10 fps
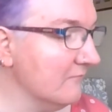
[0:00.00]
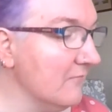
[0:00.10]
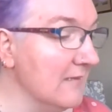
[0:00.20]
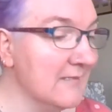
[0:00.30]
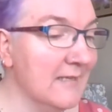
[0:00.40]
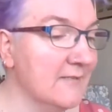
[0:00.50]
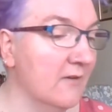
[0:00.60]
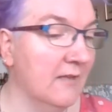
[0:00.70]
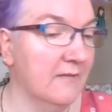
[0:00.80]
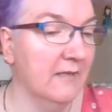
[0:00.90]
So that's the
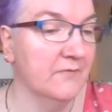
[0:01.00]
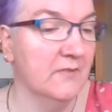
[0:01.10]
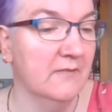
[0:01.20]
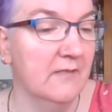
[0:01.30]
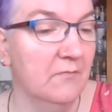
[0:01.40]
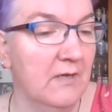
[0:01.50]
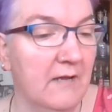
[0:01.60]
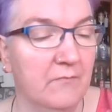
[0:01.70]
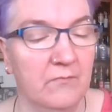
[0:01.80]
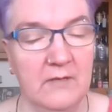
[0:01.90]
only other thing I've started. I
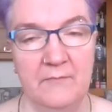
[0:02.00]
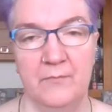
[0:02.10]
haven't